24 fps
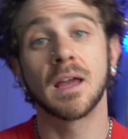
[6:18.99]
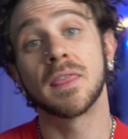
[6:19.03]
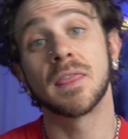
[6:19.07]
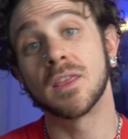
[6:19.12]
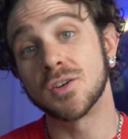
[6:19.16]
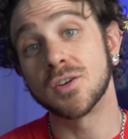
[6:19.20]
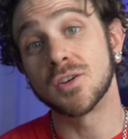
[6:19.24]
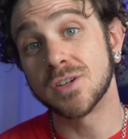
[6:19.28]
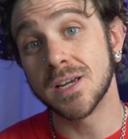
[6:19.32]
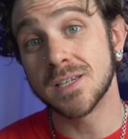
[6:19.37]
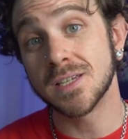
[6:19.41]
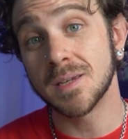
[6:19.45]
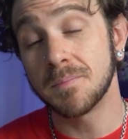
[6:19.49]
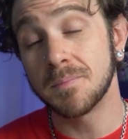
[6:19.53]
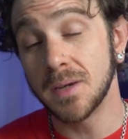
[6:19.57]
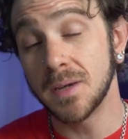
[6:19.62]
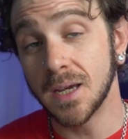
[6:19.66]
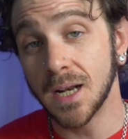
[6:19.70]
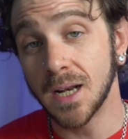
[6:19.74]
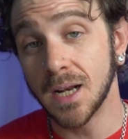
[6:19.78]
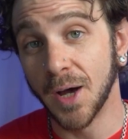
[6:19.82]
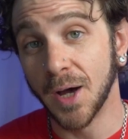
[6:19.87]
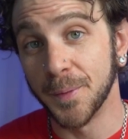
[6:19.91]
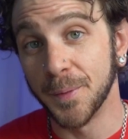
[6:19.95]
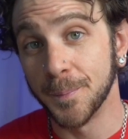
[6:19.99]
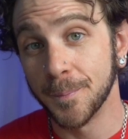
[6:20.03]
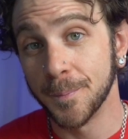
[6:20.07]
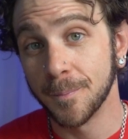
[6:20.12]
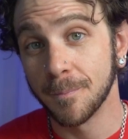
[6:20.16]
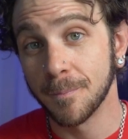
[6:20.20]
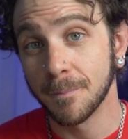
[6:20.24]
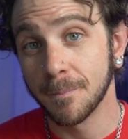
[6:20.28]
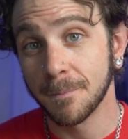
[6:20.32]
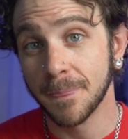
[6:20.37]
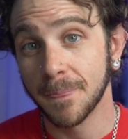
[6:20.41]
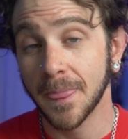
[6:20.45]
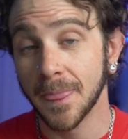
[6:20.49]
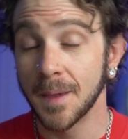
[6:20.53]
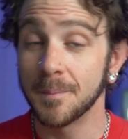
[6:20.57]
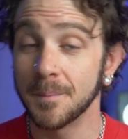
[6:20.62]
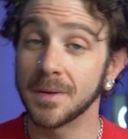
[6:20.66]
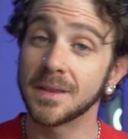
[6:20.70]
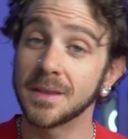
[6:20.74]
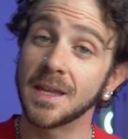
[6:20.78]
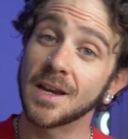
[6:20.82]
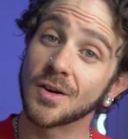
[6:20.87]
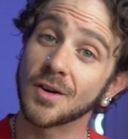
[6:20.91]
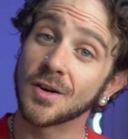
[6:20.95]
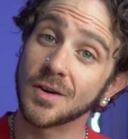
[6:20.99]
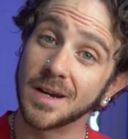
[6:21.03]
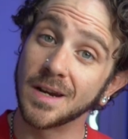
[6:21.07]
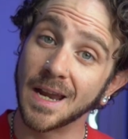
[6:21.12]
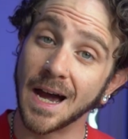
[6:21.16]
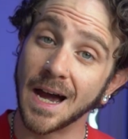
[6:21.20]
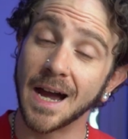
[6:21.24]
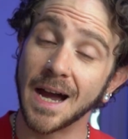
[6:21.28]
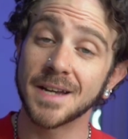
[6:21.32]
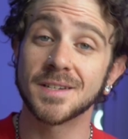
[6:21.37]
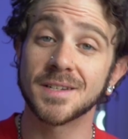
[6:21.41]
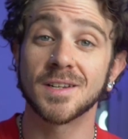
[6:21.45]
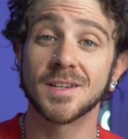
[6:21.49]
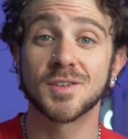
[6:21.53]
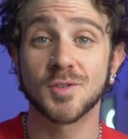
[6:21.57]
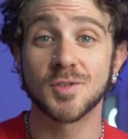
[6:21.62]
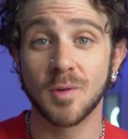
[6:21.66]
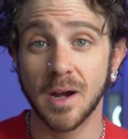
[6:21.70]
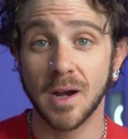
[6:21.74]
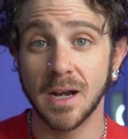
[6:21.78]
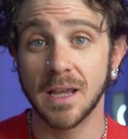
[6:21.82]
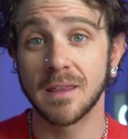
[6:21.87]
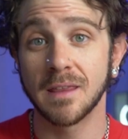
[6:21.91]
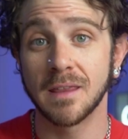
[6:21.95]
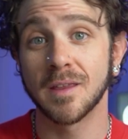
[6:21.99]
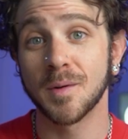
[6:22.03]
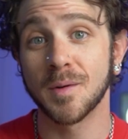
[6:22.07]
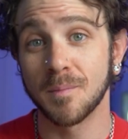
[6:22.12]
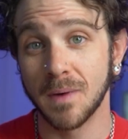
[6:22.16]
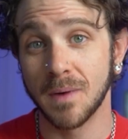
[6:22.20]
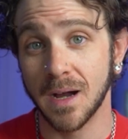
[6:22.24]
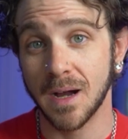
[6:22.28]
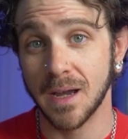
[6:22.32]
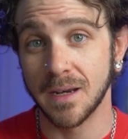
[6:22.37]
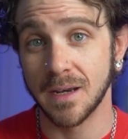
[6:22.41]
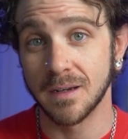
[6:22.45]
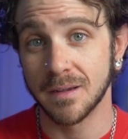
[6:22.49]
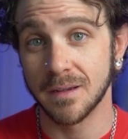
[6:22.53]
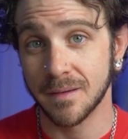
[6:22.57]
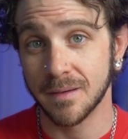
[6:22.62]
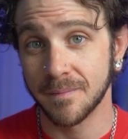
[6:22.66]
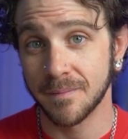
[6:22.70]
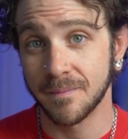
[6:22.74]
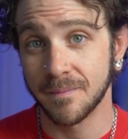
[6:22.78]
They're chasing P&L, but they are not training their mind.